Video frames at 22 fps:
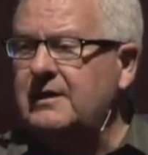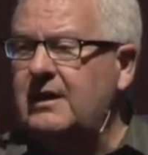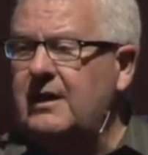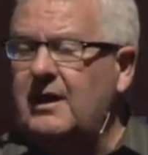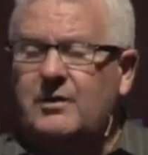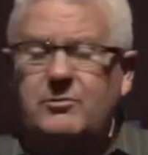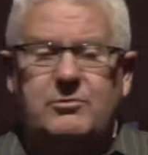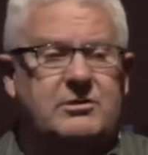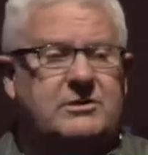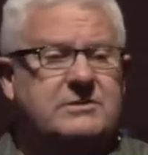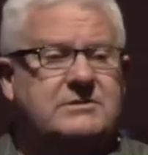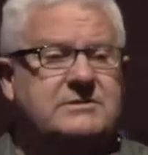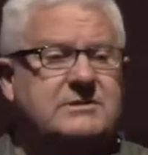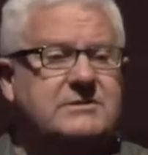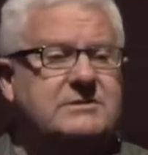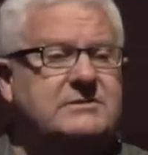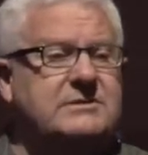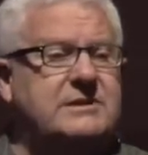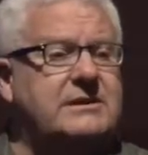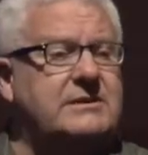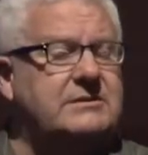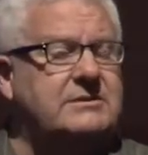I want us to
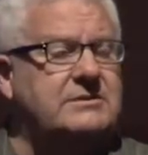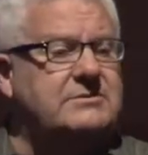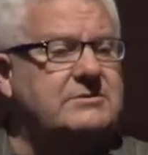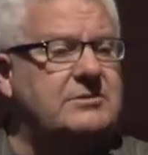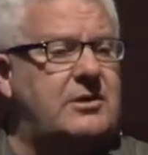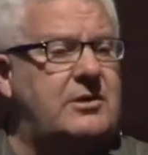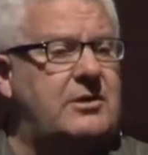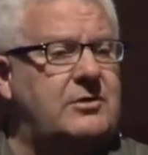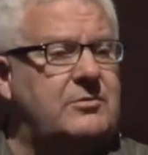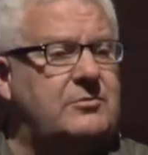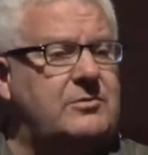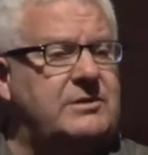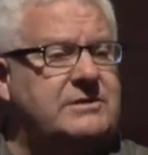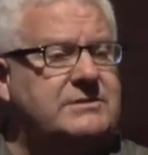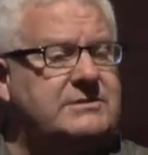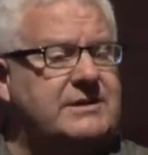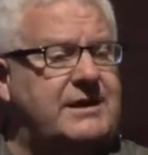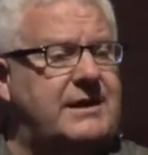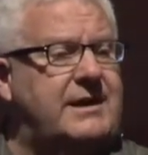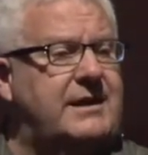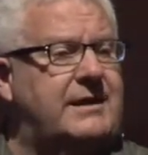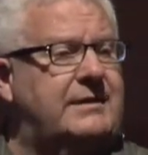sing the song we
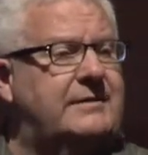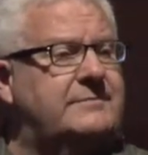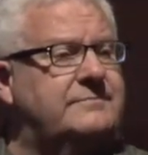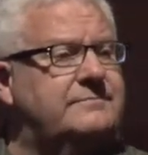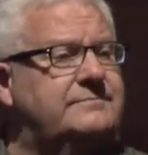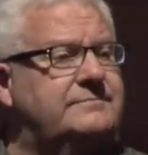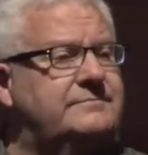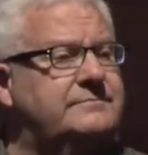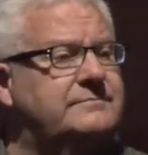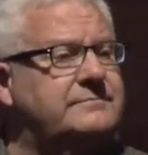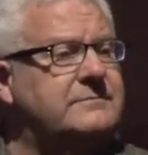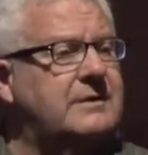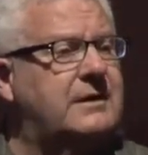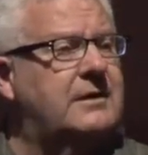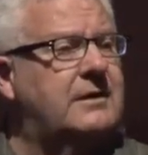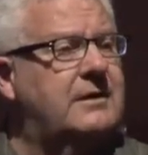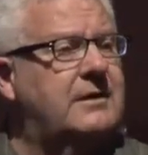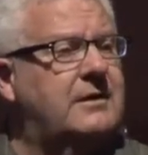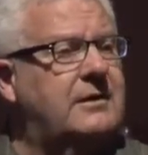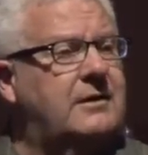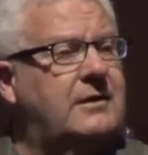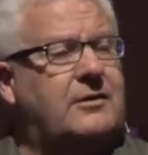sang
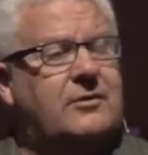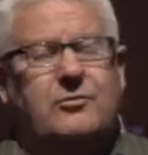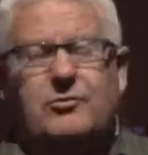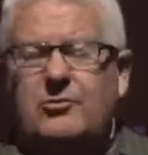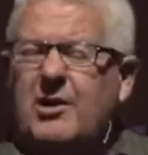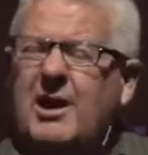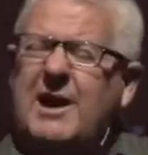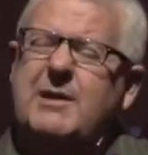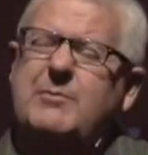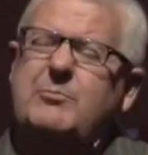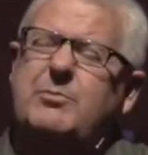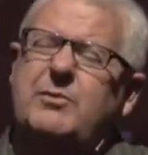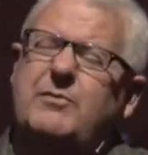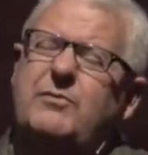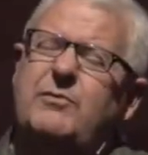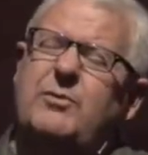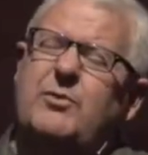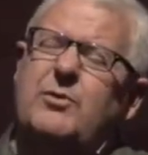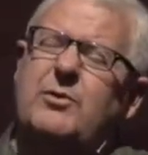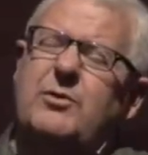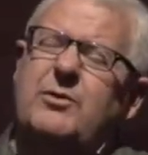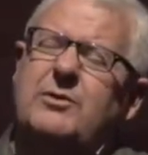right
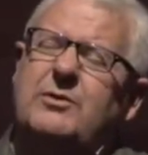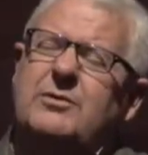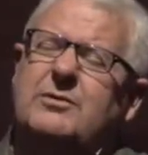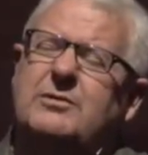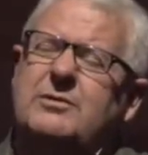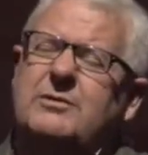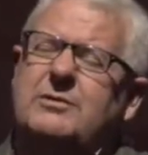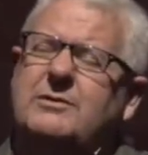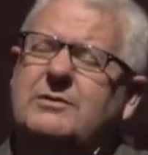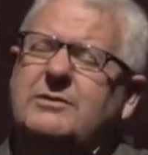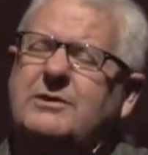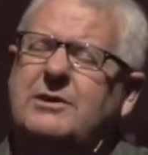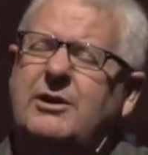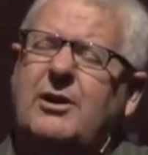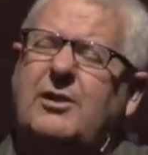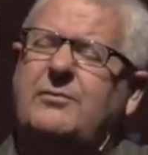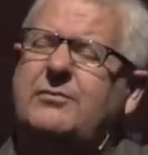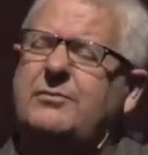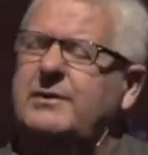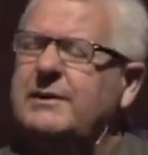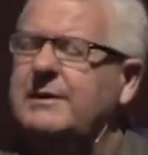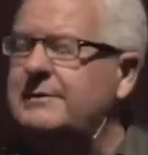before the
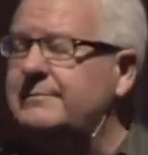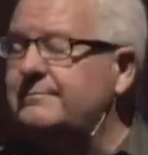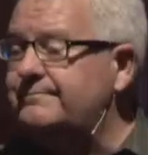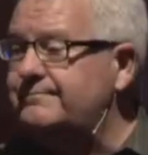offering.